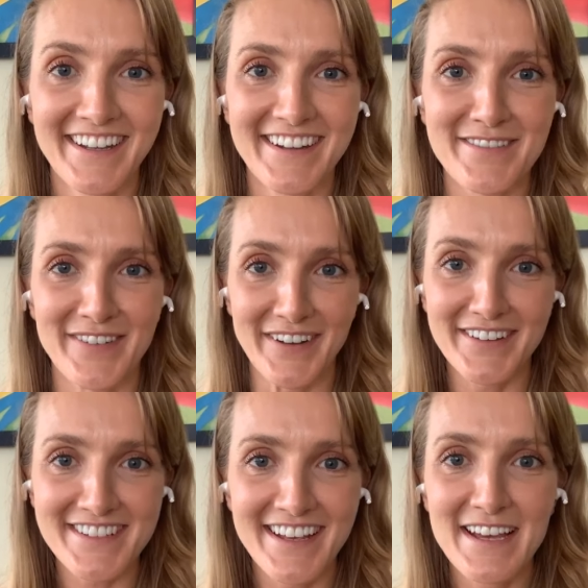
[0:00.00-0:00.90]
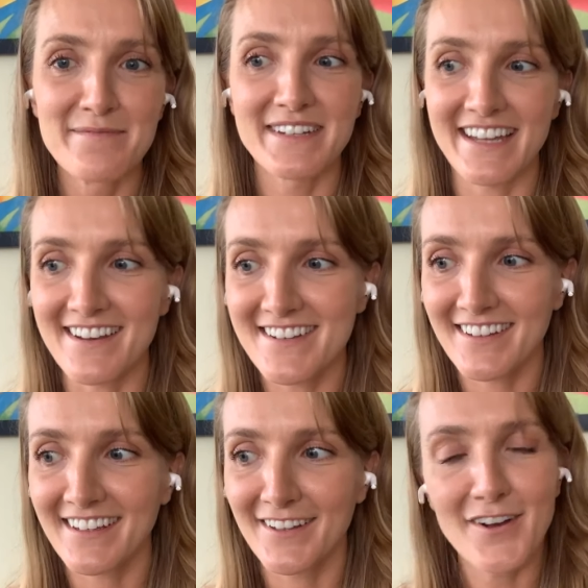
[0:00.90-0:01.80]
It feels
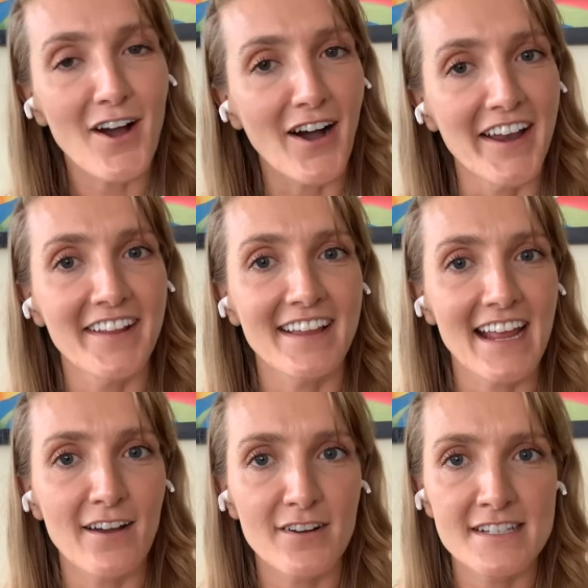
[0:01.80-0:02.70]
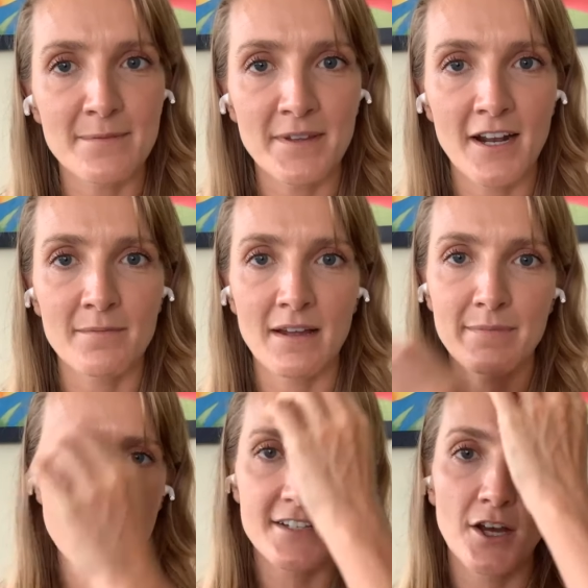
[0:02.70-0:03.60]
potentially a little odd. Like, how could something on my
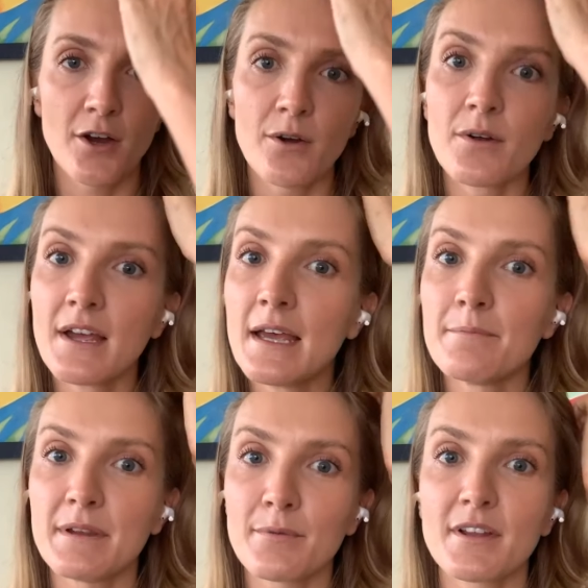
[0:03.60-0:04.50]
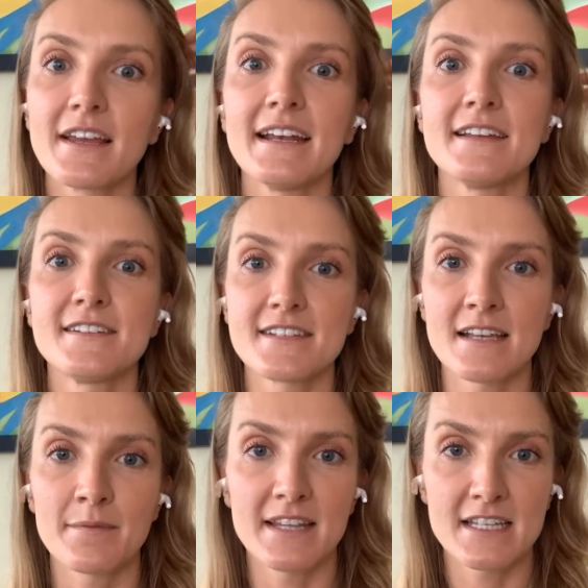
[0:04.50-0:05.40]
big toe be related to
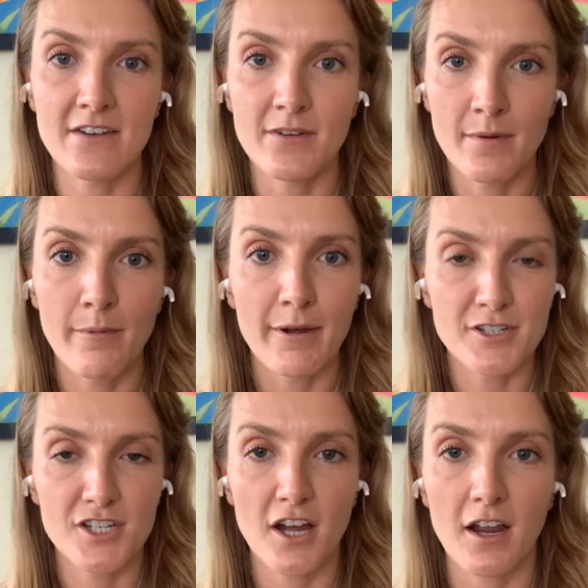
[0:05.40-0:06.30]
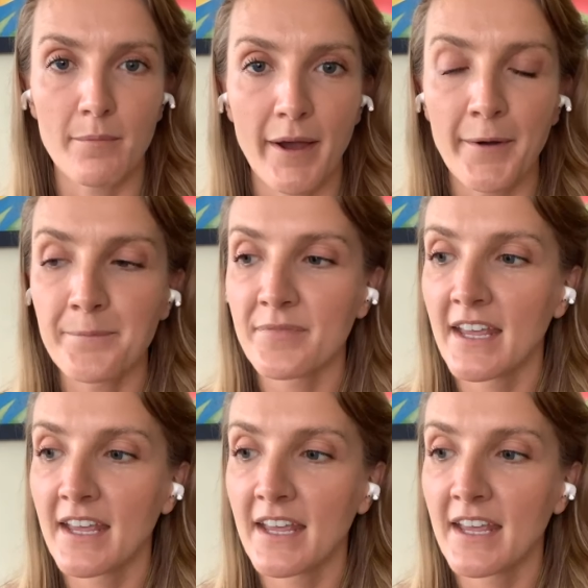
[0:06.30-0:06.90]
some of the stuff I'm about to talk about?